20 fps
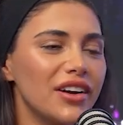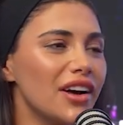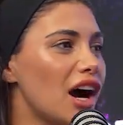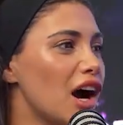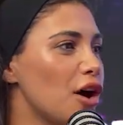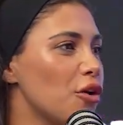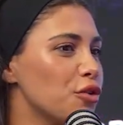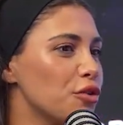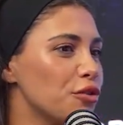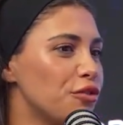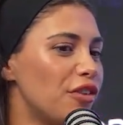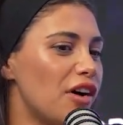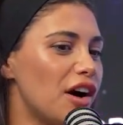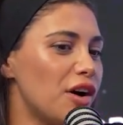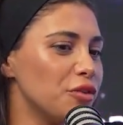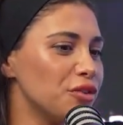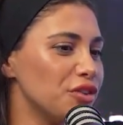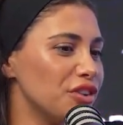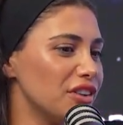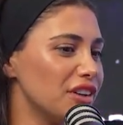our
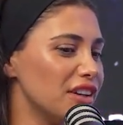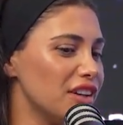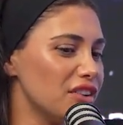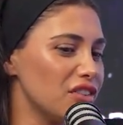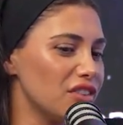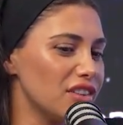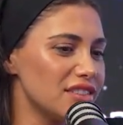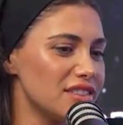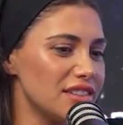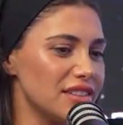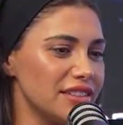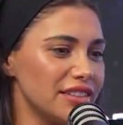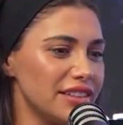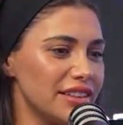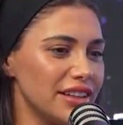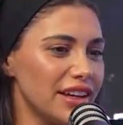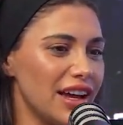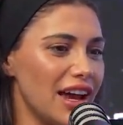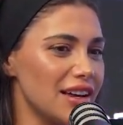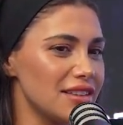founder, he
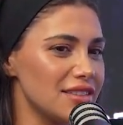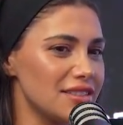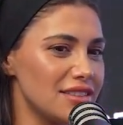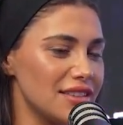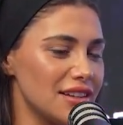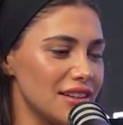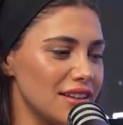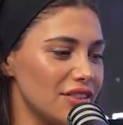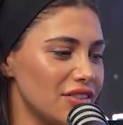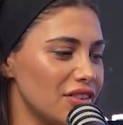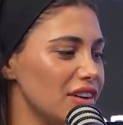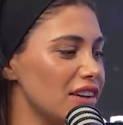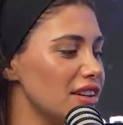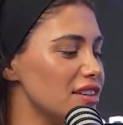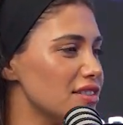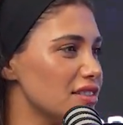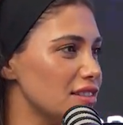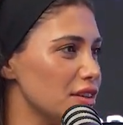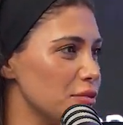recently has released the